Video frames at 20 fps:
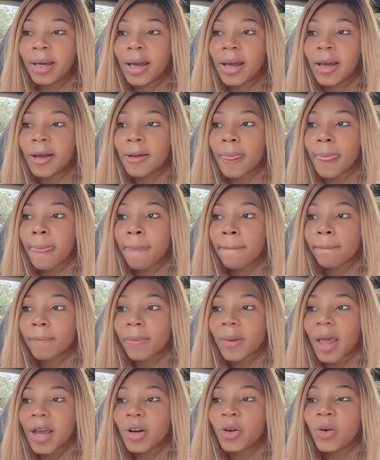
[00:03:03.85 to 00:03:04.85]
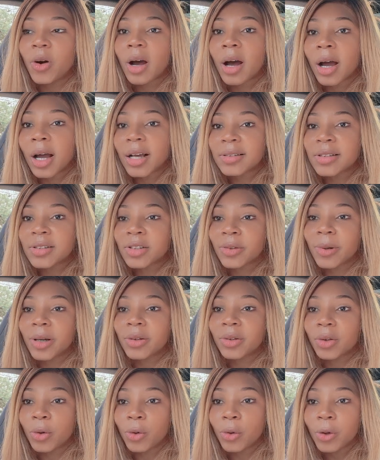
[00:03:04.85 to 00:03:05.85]
And I know August is
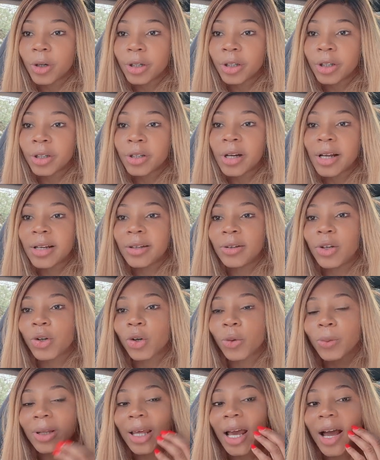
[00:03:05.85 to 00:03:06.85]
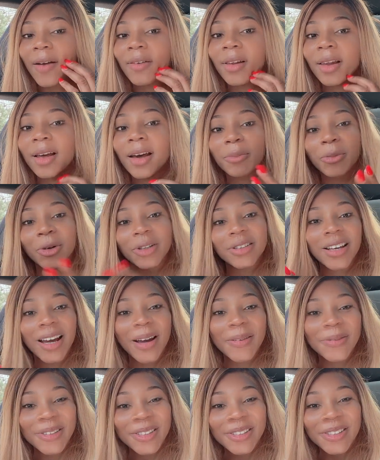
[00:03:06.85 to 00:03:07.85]
around the corner and you don't really have a lot more
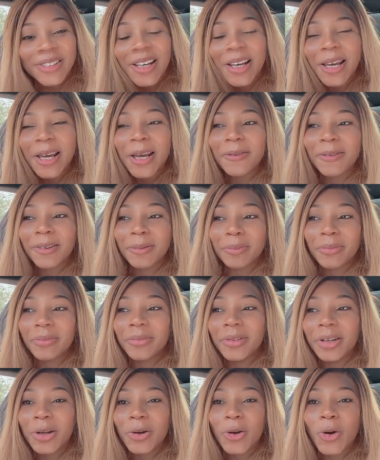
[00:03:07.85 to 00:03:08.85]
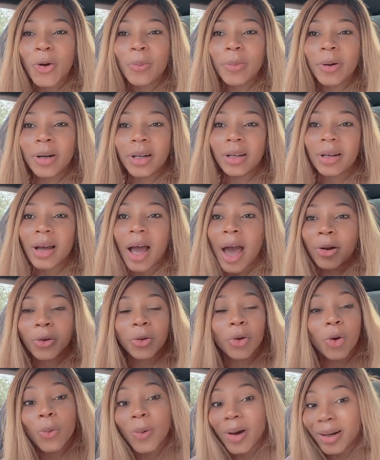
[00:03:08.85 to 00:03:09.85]
time to save, and, you know, but I don't
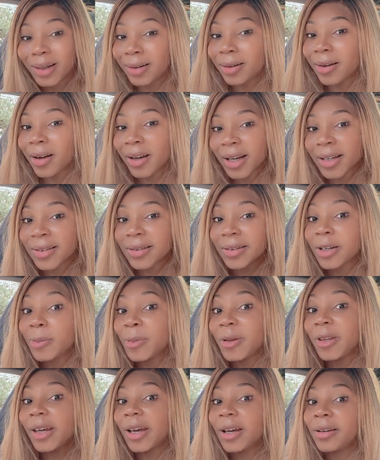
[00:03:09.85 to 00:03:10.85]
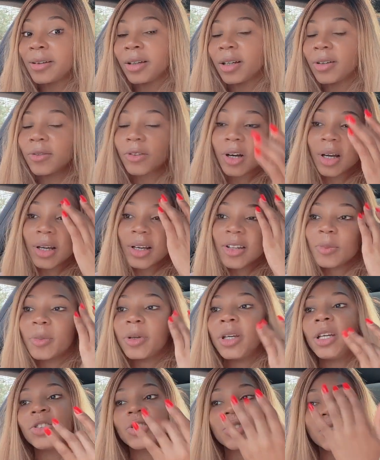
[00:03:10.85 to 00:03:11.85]
know when in August. It could be the ending of August,
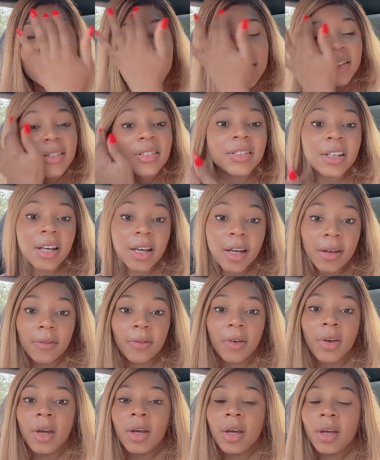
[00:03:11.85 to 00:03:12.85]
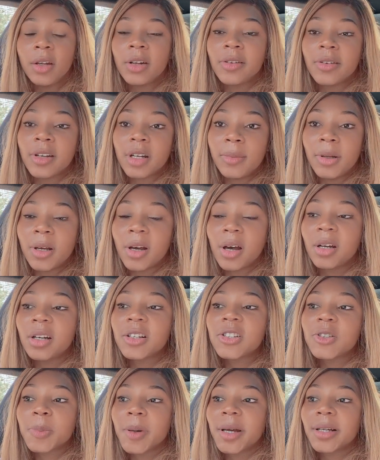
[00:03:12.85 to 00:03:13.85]
but he just said to save. There's going to be
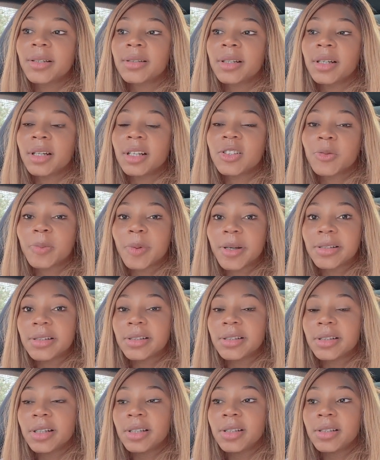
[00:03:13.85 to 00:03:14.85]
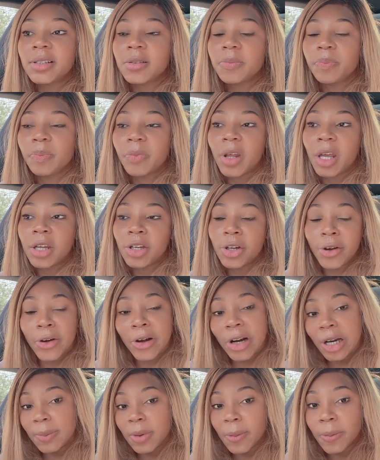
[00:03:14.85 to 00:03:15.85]
unexpected expenses and you're
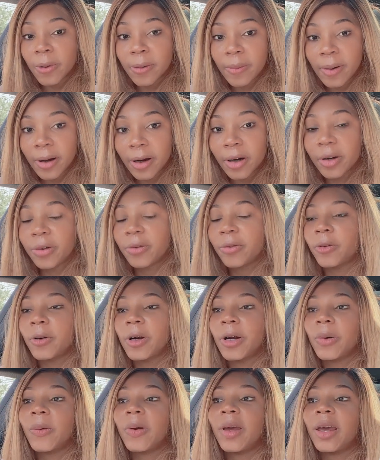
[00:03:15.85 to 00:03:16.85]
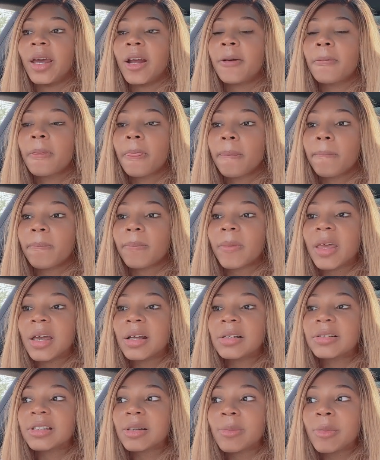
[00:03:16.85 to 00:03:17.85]
going to be prepared for it, okay?
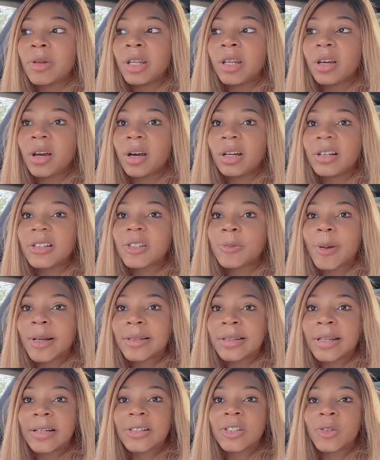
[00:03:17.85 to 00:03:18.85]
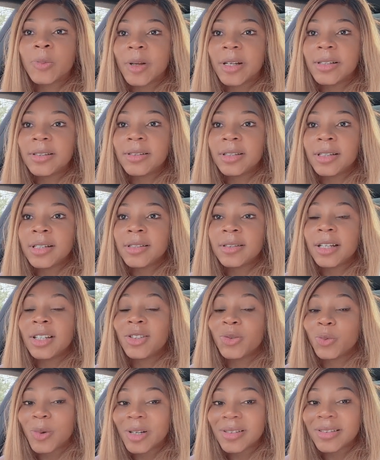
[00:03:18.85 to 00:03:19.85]
And some of the unexpected expenses
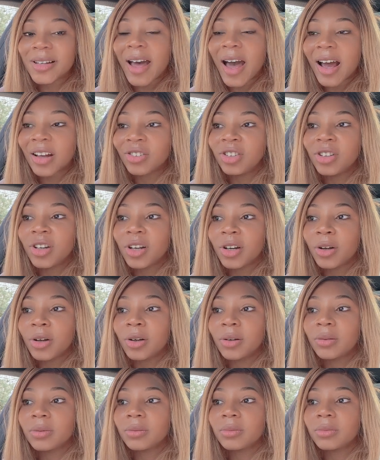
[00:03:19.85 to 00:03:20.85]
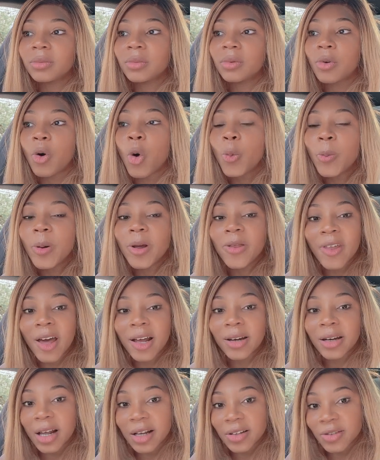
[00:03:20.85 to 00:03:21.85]
is what's actually going to open
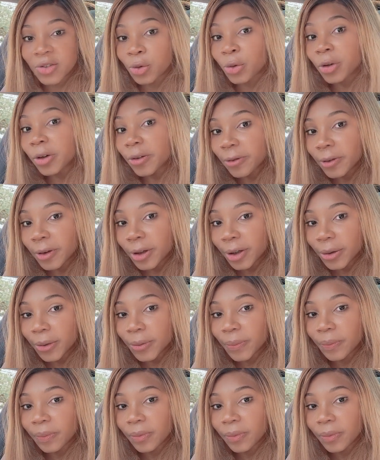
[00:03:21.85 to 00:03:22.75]
that next door for you.